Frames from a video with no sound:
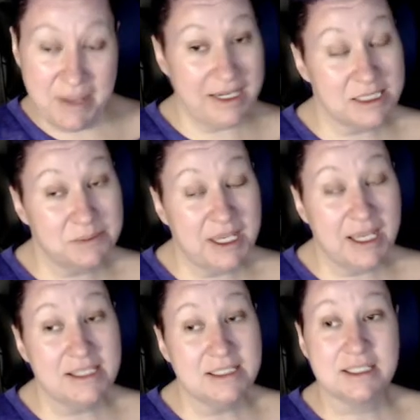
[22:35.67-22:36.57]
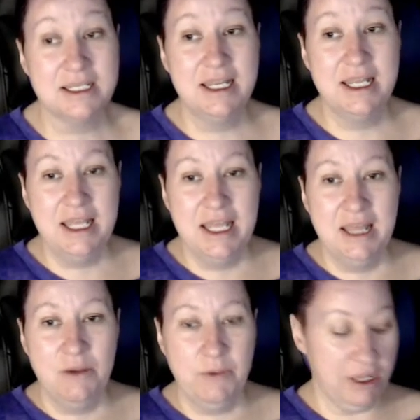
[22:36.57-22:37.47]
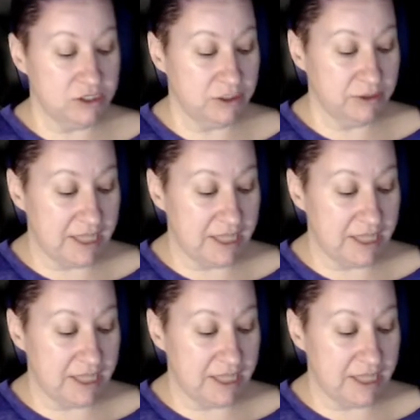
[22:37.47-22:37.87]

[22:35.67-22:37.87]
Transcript: And it's because we also